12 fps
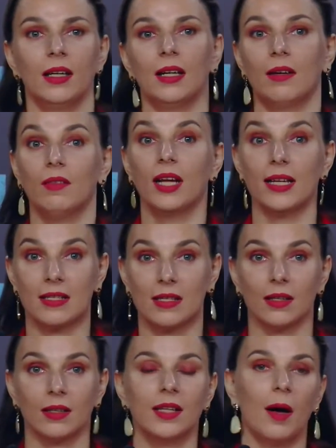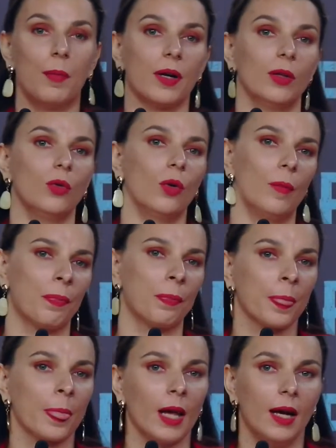kind of people these are? Well,
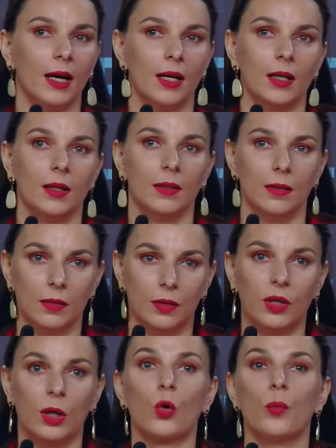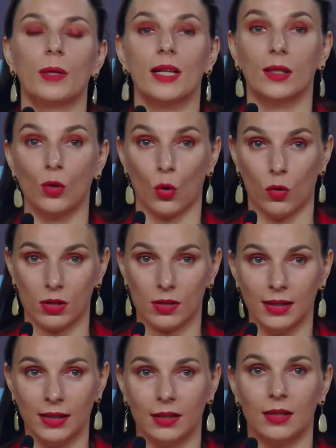as at today, we have
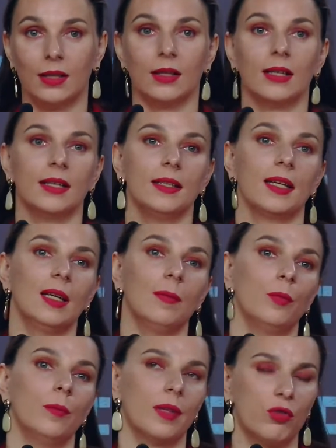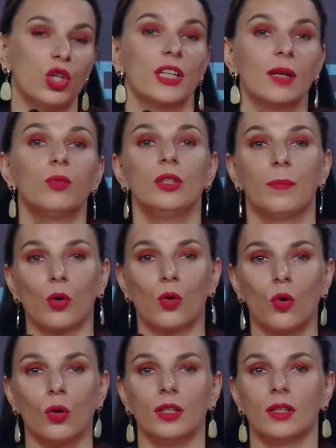2 adult groups,
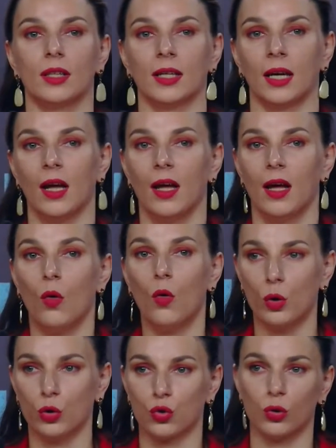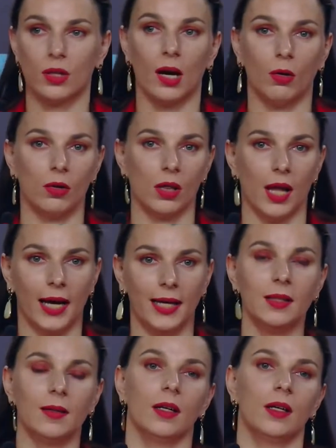and the teaching for them
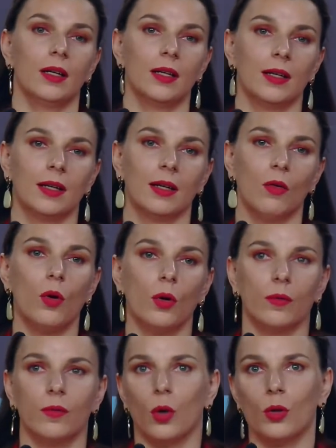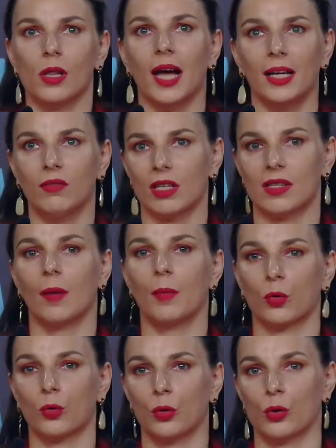will be in offline and online
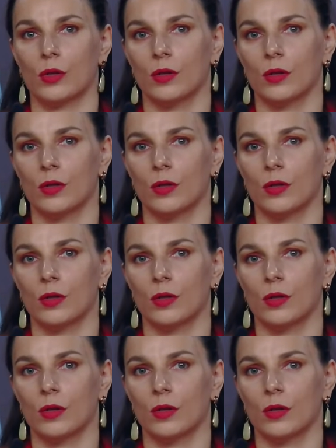format.